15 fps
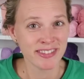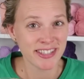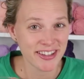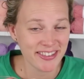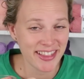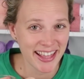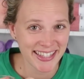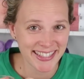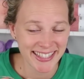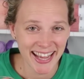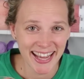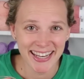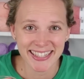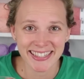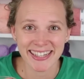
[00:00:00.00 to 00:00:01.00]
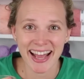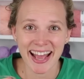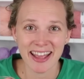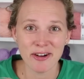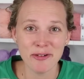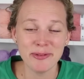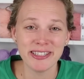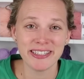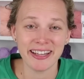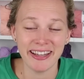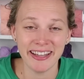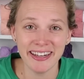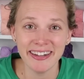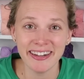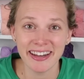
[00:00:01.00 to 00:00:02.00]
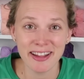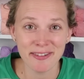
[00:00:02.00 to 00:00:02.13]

So that's that. I hope it's clear.